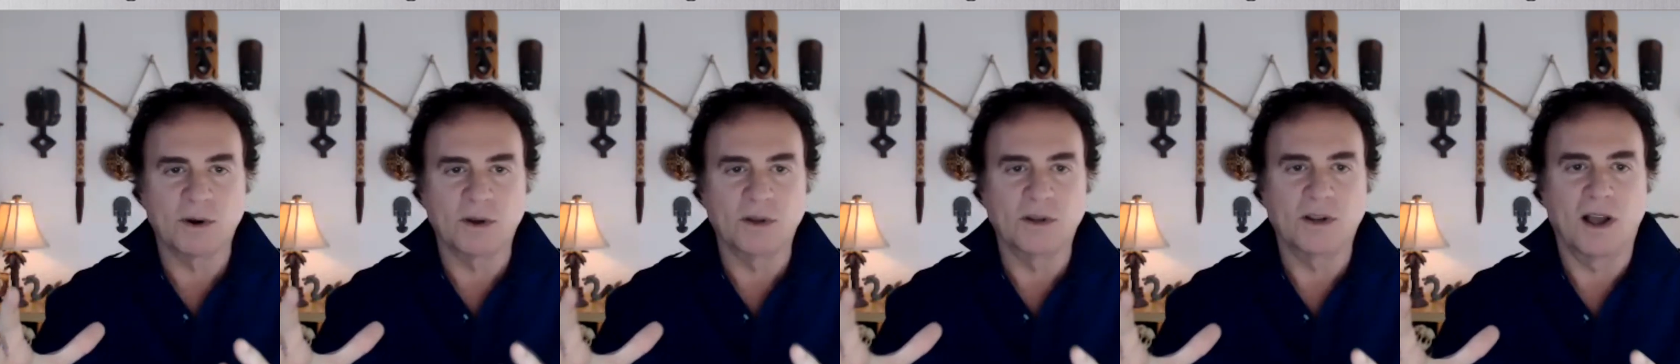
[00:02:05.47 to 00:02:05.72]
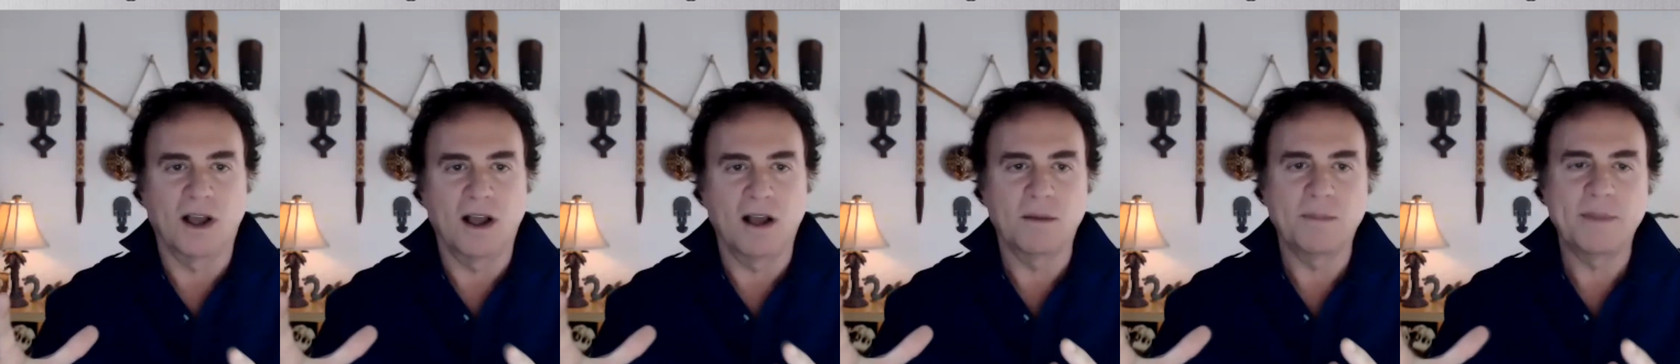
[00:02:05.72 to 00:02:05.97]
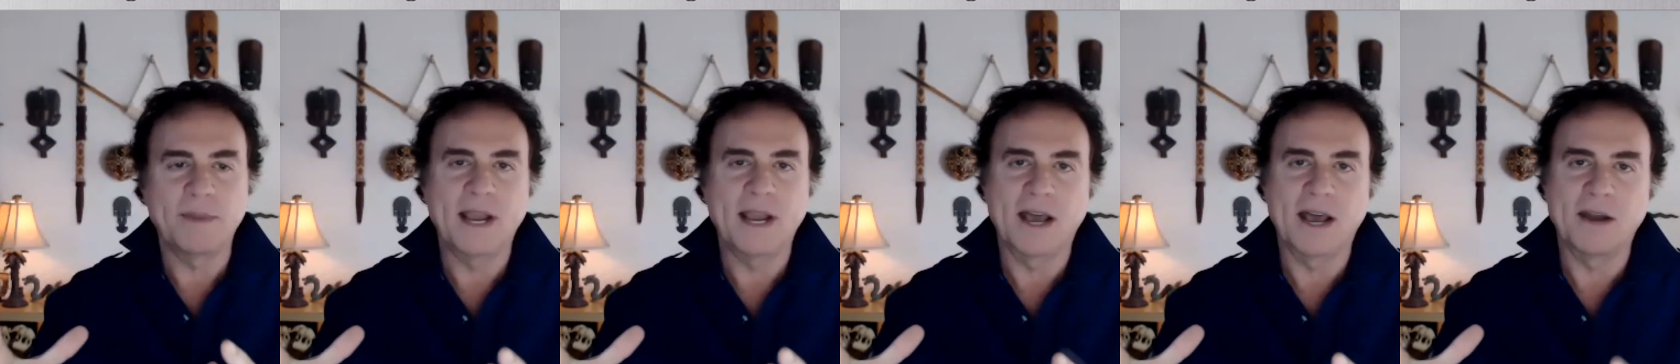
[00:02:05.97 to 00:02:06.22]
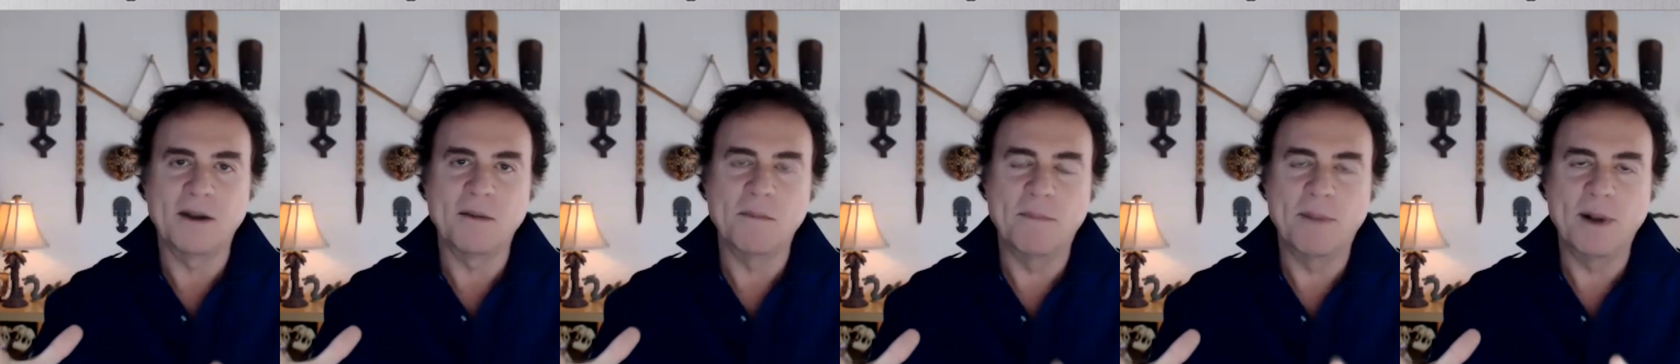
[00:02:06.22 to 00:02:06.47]
along
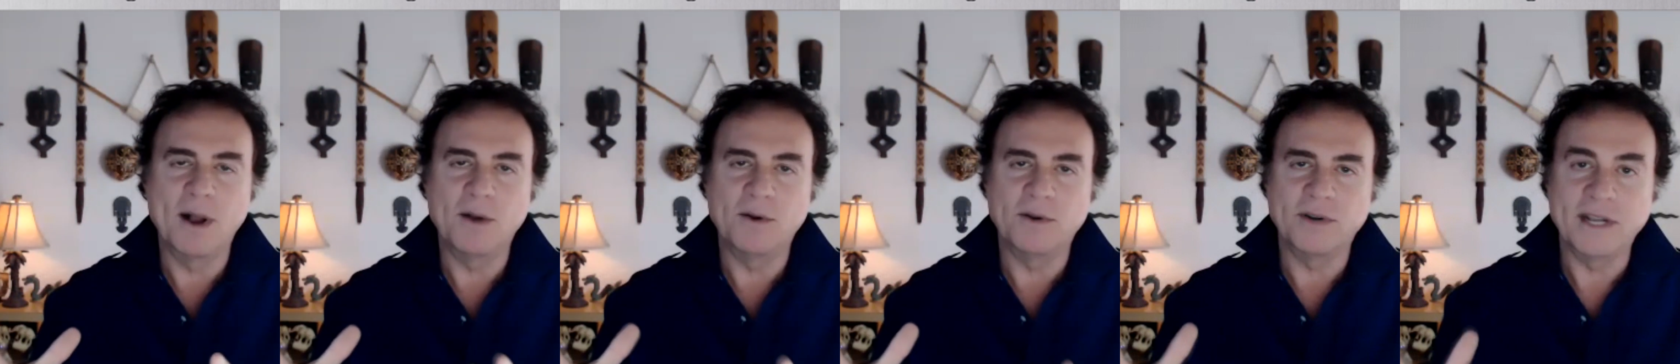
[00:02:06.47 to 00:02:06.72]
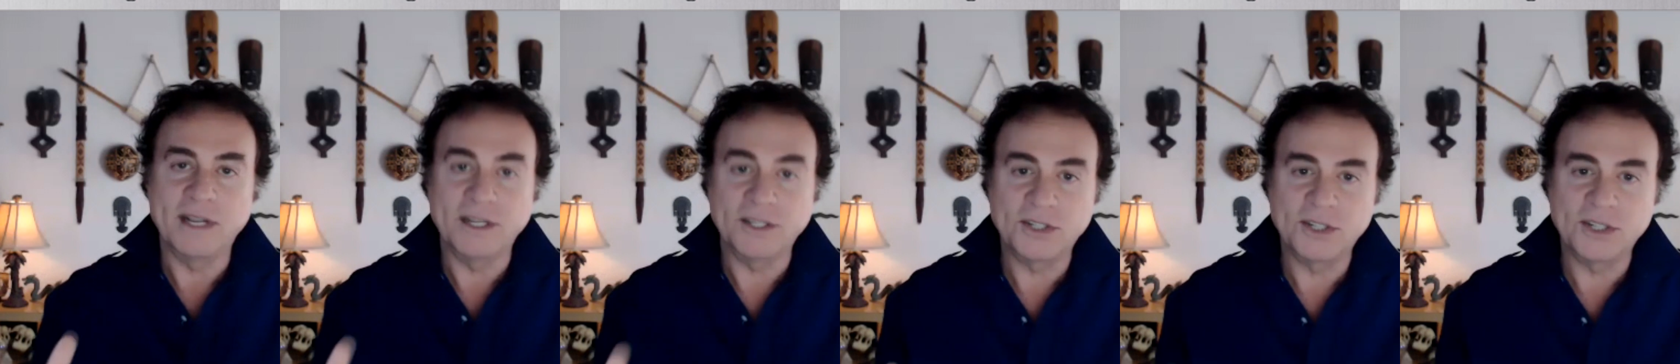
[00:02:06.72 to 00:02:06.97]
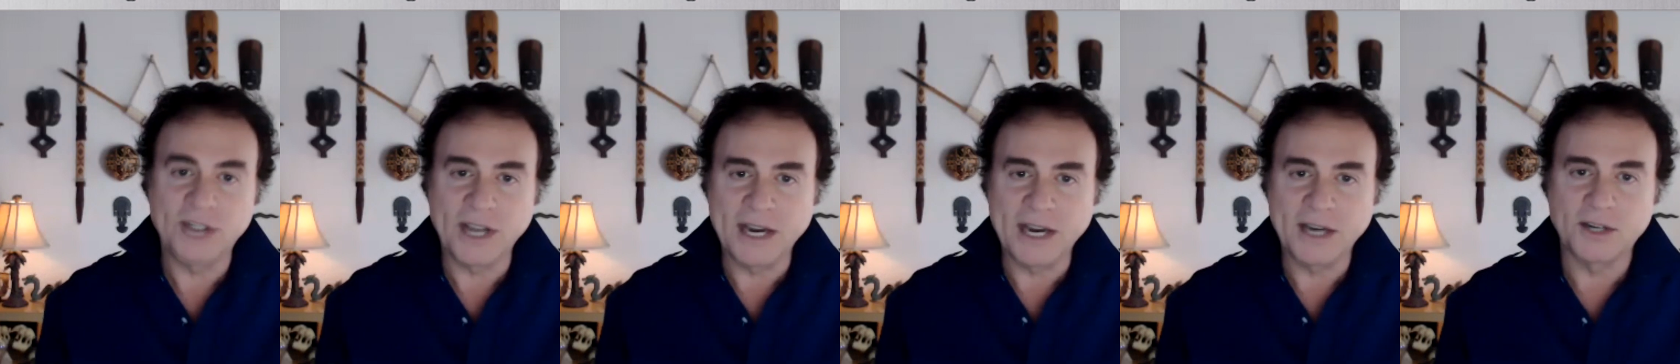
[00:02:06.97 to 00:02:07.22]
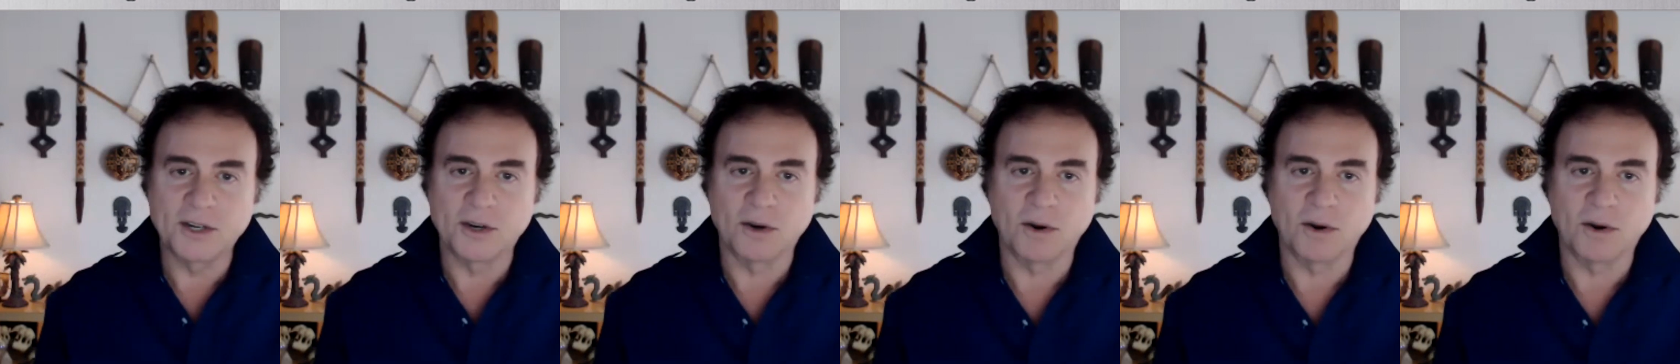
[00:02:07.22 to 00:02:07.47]
behind a boat, and it
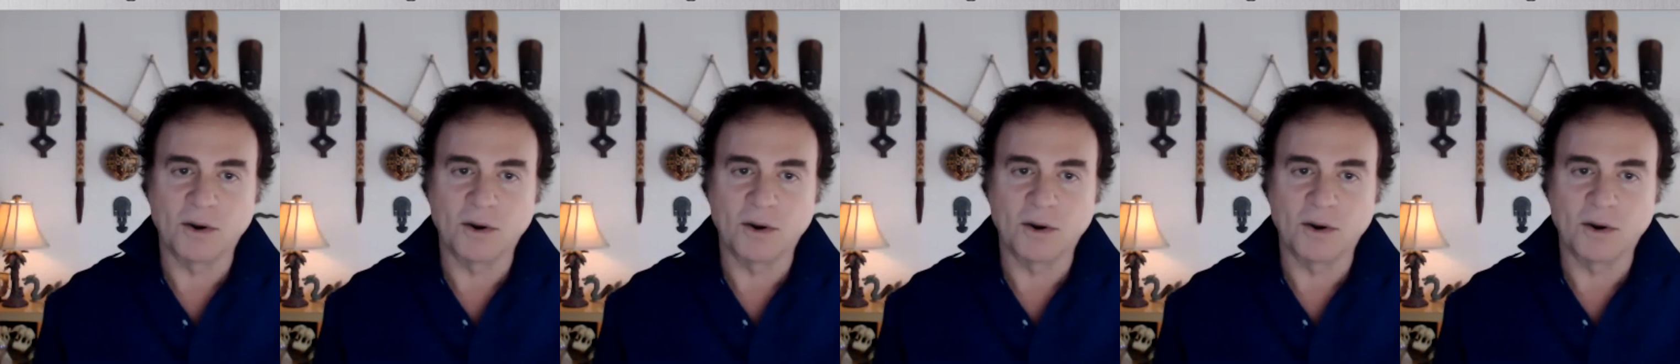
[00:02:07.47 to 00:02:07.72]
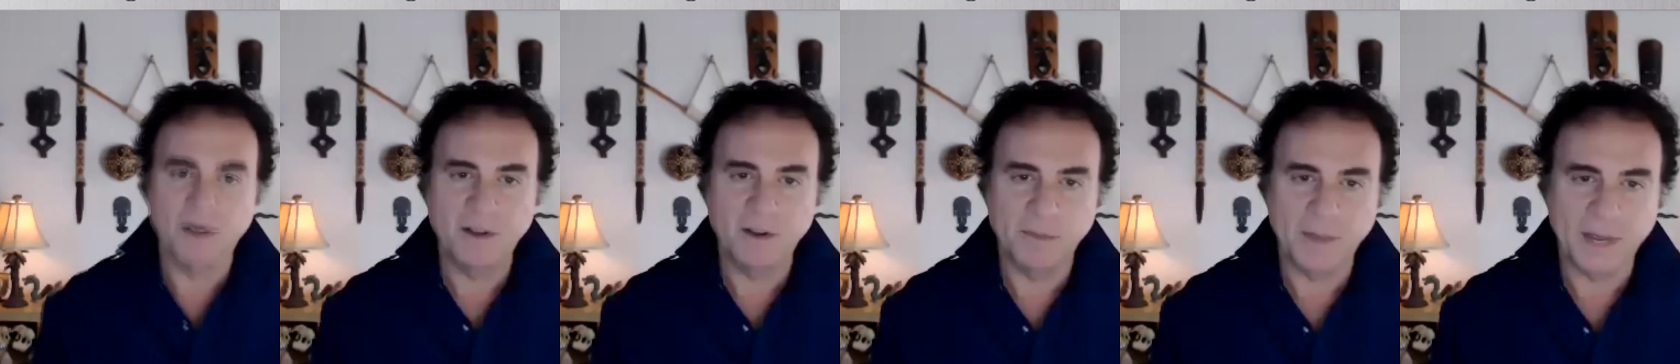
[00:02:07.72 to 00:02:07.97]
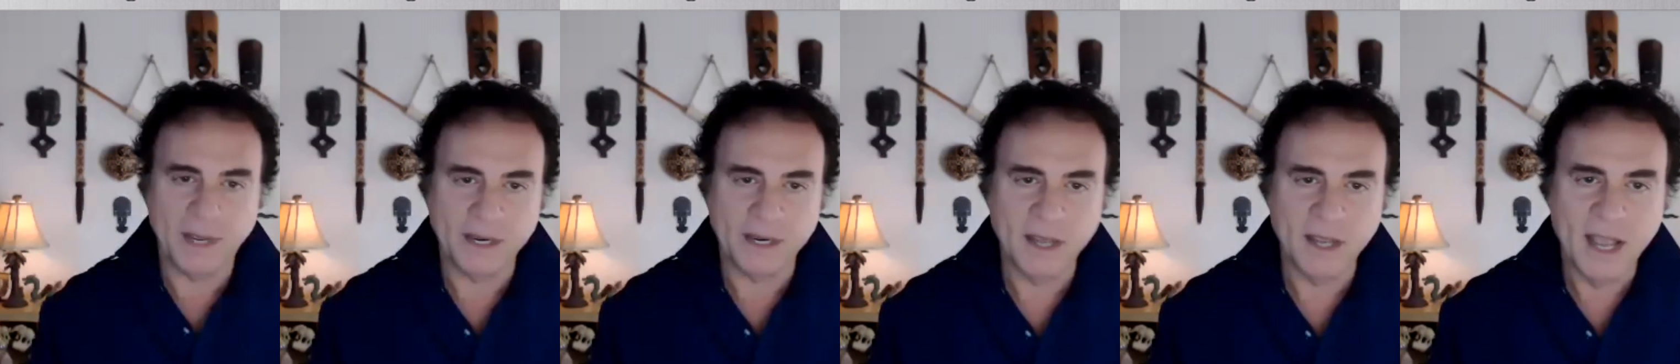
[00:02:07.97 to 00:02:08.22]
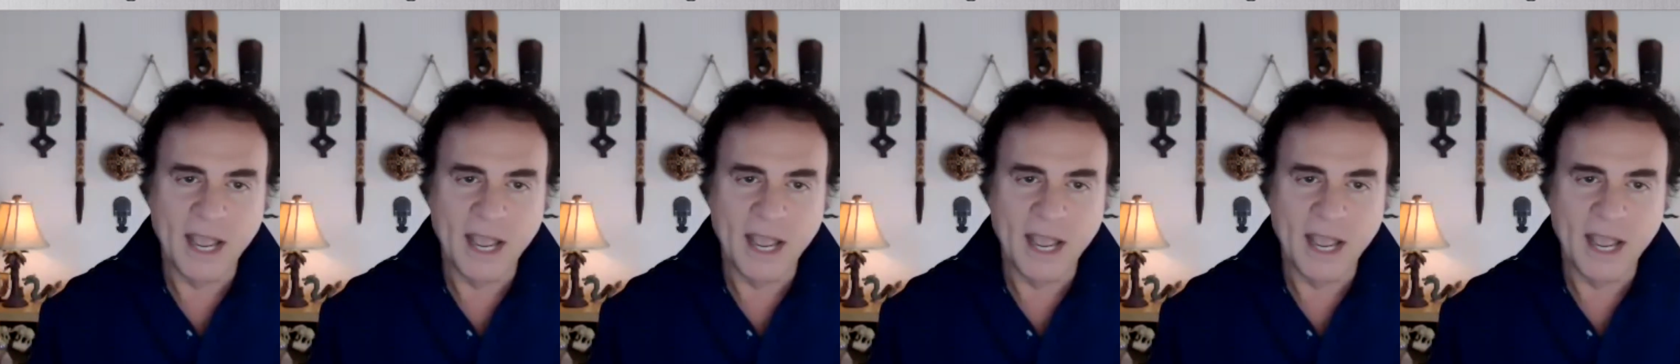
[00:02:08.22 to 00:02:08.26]
sank during the filming.